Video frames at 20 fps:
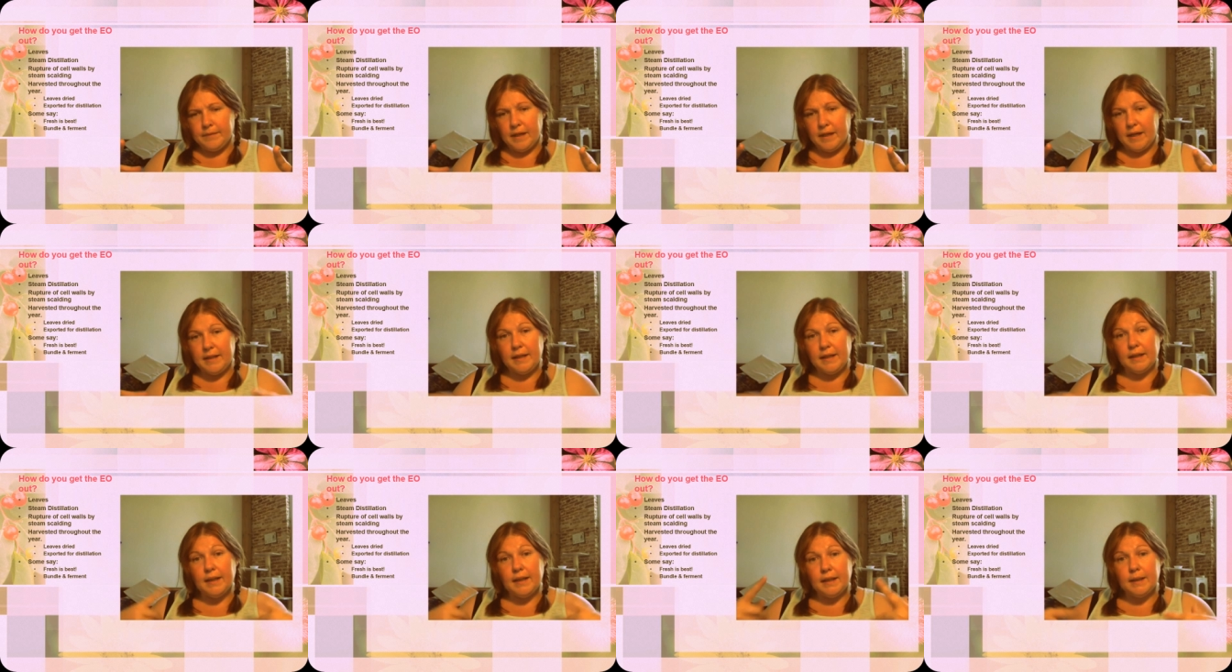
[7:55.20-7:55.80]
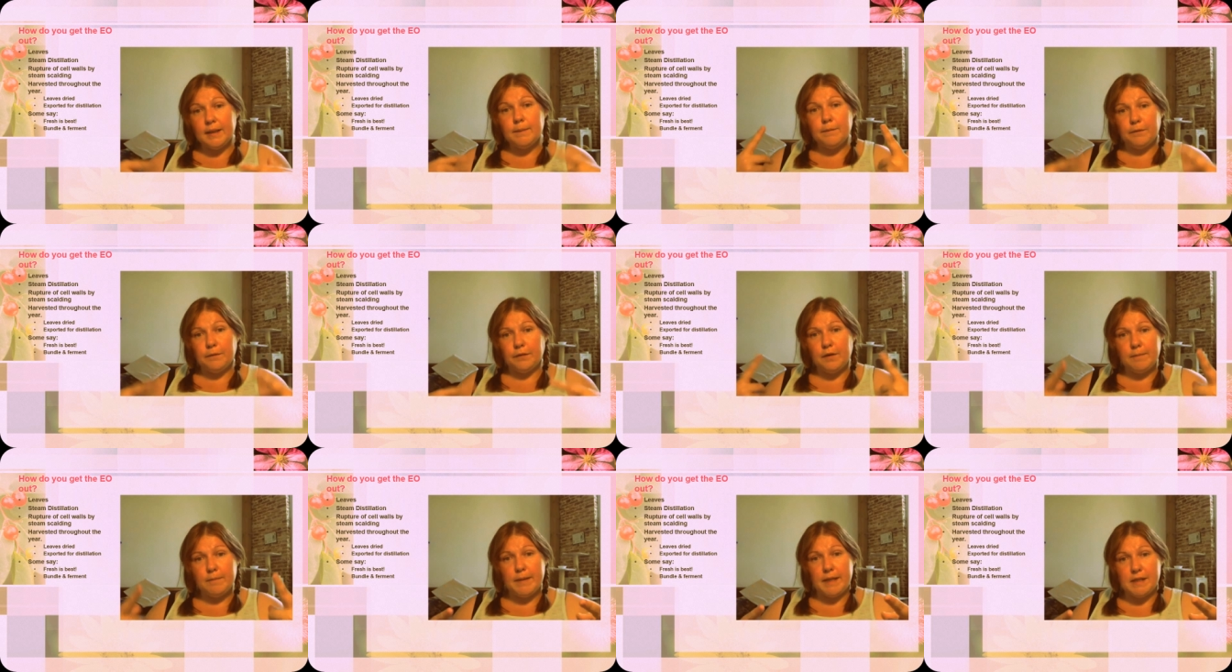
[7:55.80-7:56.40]
and they let them
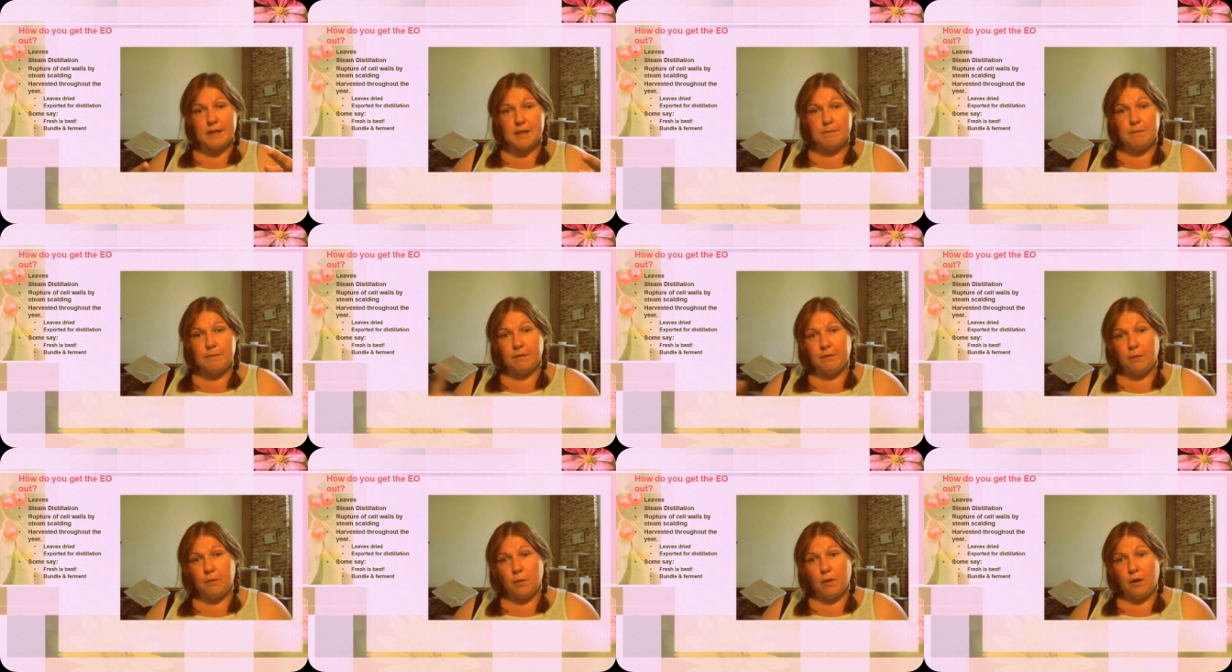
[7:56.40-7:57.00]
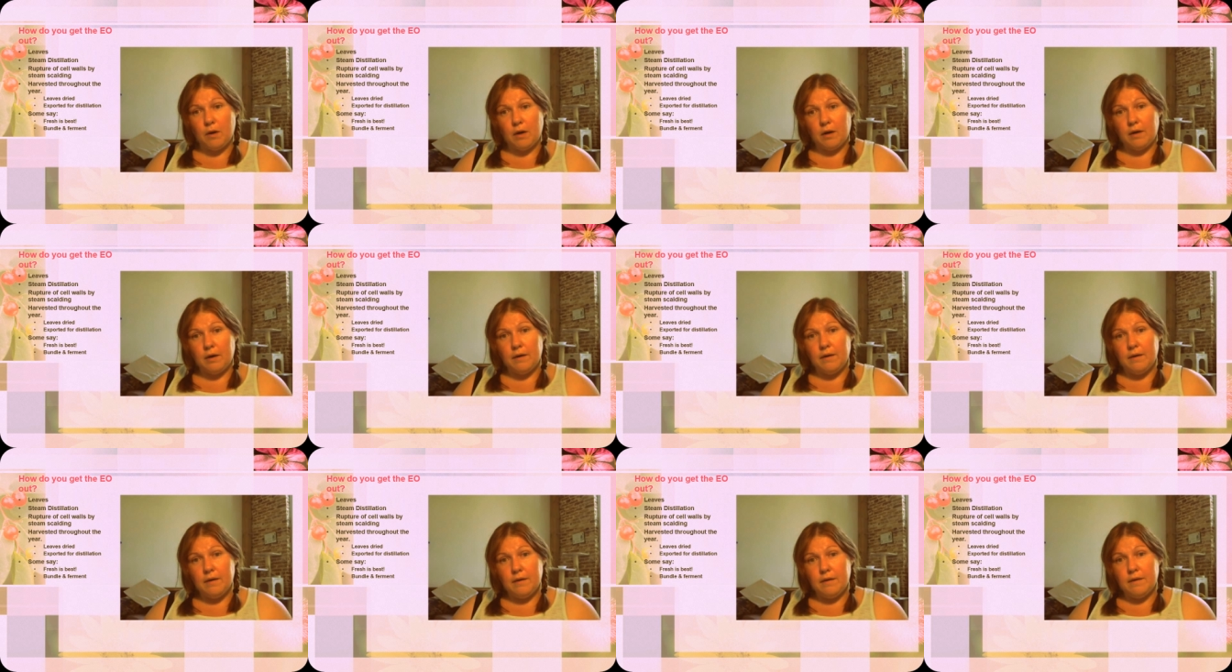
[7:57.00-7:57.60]
ferment before
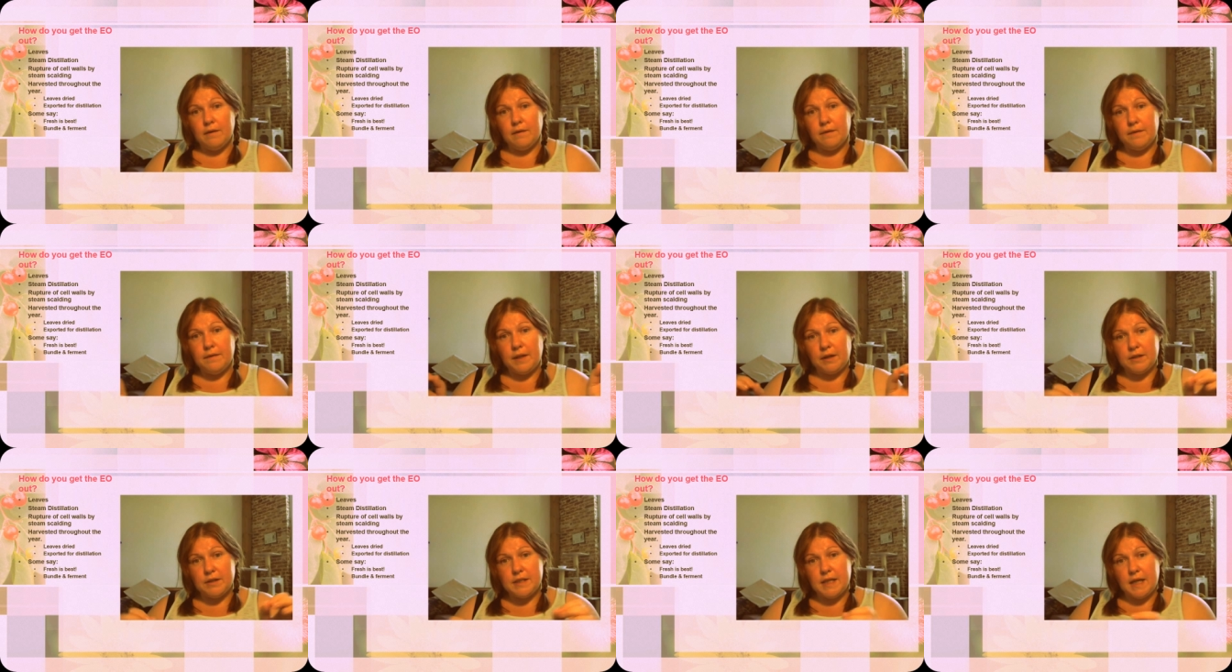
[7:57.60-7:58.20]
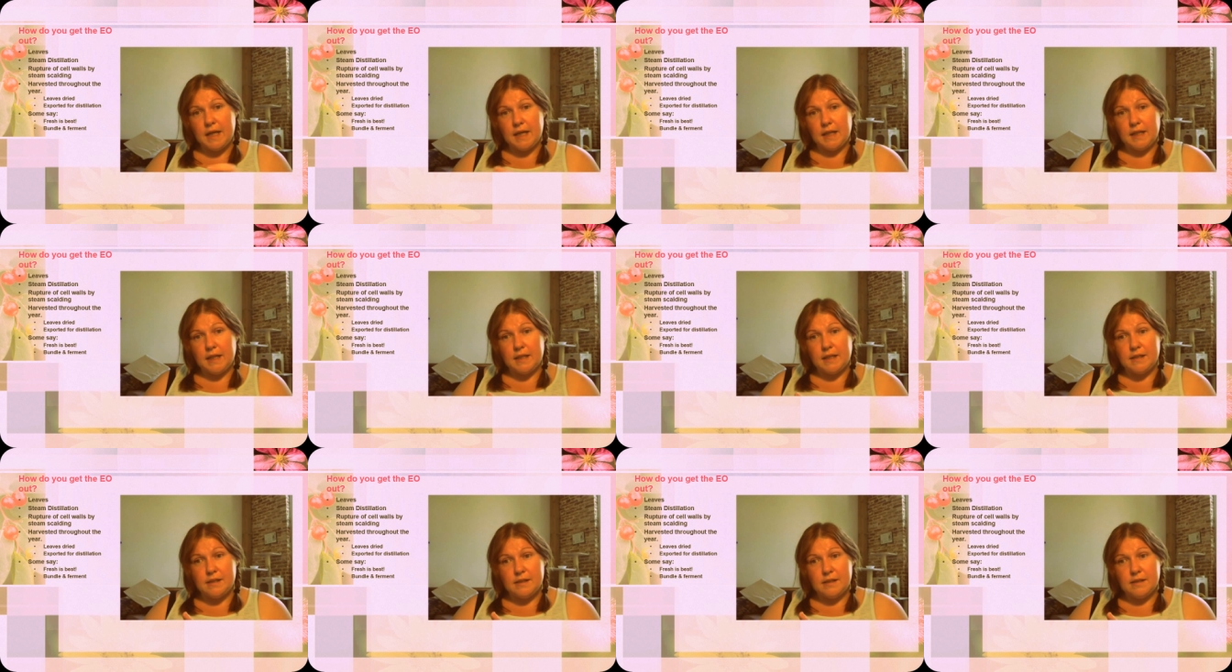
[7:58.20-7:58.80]
they're
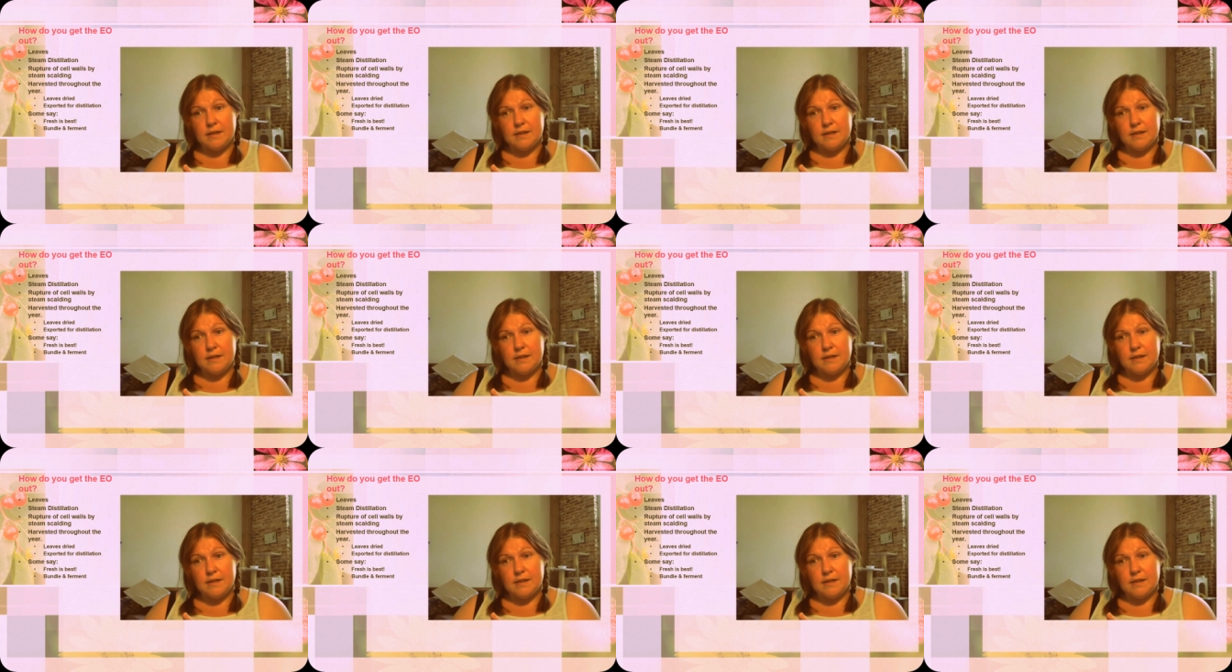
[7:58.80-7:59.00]
taken